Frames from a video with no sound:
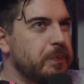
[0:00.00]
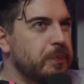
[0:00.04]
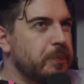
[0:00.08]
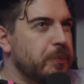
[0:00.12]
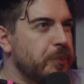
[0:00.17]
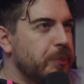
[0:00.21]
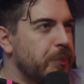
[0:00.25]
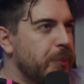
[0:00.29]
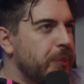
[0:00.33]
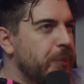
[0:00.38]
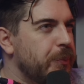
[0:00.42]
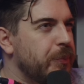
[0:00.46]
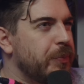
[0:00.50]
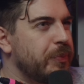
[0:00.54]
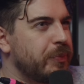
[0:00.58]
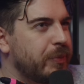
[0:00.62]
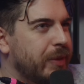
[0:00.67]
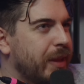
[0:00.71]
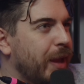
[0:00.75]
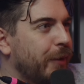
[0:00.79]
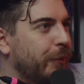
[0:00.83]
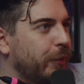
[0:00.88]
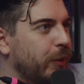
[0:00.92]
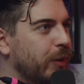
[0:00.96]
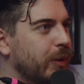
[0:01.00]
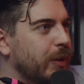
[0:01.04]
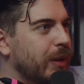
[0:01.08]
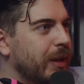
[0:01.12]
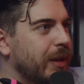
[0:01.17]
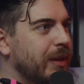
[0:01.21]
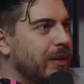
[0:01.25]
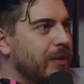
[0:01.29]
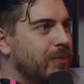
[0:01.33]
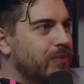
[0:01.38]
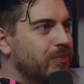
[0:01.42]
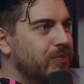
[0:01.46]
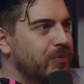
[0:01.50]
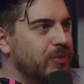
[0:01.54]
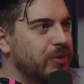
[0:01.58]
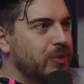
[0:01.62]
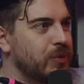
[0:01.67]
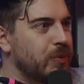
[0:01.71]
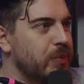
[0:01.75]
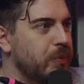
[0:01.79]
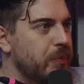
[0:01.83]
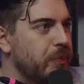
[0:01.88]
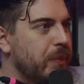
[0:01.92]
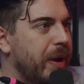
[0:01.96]
mm, definitely
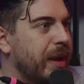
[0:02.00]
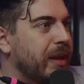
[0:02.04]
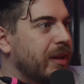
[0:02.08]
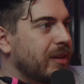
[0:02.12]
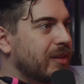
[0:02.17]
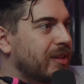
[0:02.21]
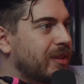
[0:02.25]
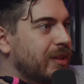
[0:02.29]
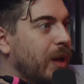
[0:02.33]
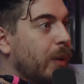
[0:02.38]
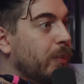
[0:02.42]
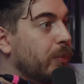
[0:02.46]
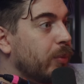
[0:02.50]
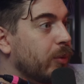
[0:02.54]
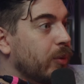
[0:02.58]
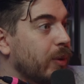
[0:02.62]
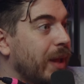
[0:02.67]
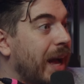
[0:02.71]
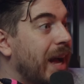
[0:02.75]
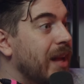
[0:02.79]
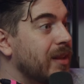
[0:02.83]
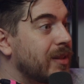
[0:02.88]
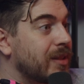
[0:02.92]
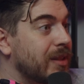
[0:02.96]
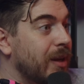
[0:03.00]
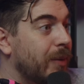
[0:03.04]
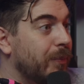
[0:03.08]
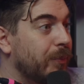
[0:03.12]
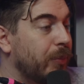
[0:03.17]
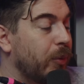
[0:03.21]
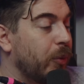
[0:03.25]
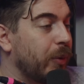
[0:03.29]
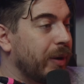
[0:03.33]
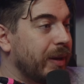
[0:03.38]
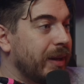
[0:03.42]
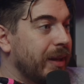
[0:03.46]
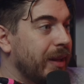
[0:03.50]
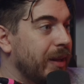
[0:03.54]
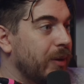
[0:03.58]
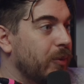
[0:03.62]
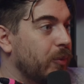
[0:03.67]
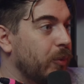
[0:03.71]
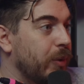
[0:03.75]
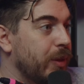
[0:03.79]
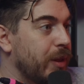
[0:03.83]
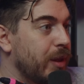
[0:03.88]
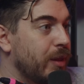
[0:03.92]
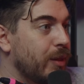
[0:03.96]
made a stumble at some point
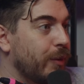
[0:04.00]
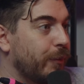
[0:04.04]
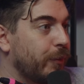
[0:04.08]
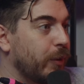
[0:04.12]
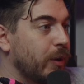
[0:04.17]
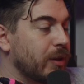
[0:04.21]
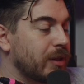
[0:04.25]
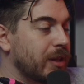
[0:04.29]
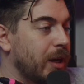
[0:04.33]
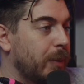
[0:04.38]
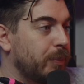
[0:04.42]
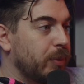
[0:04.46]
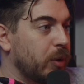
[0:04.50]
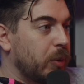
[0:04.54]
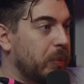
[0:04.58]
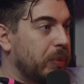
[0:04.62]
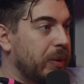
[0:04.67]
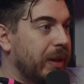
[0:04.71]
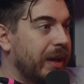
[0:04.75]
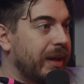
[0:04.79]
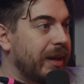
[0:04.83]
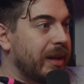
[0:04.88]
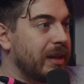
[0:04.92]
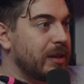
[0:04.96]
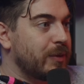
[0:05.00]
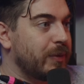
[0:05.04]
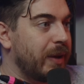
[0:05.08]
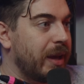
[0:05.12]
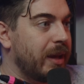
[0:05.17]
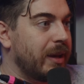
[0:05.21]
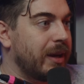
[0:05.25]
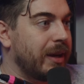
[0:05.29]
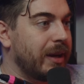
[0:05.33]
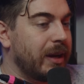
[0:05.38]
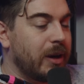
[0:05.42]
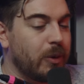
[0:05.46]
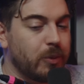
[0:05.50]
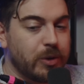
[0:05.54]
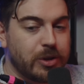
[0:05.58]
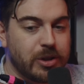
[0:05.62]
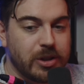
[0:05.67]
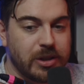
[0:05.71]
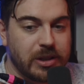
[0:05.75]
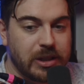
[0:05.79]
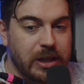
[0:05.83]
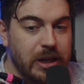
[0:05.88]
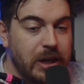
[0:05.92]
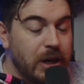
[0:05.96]
within the first couple of play days for NAL, which
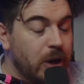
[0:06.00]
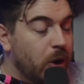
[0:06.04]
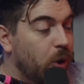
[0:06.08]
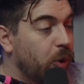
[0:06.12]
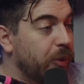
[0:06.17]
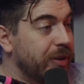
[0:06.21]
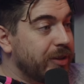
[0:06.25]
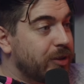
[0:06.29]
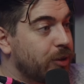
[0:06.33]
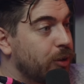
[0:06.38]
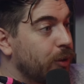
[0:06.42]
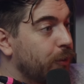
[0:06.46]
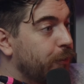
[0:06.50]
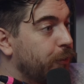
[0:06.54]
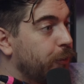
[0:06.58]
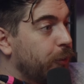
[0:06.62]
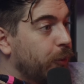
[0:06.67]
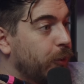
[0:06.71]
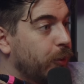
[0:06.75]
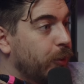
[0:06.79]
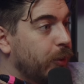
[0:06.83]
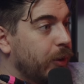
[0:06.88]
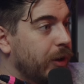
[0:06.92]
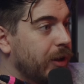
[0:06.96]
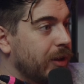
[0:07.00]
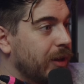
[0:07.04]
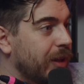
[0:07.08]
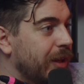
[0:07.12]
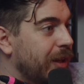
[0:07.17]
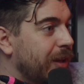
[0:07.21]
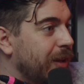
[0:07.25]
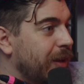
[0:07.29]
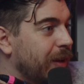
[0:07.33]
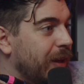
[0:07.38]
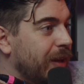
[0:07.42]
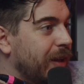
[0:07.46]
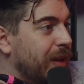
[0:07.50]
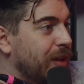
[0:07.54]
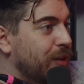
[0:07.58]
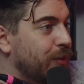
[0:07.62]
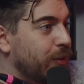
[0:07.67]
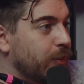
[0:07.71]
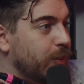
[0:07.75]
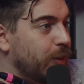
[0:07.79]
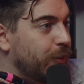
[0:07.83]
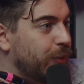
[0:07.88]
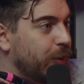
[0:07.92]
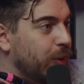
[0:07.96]
is always good for a league, I guess,
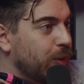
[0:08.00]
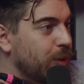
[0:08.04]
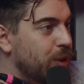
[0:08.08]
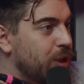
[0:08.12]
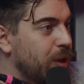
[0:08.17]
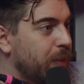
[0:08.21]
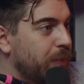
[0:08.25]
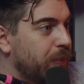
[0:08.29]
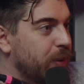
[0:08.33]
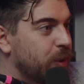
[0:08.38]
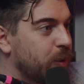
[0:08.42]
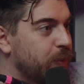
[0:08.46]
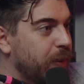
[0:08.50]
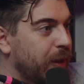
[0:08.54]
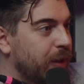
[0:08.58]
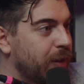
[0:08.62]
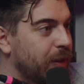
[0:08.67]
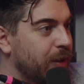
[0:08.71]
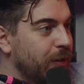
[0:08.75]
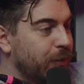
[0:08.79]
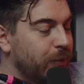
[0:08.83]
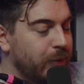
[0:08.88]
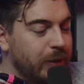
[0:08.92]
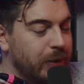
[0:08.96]
from a viewership perspective.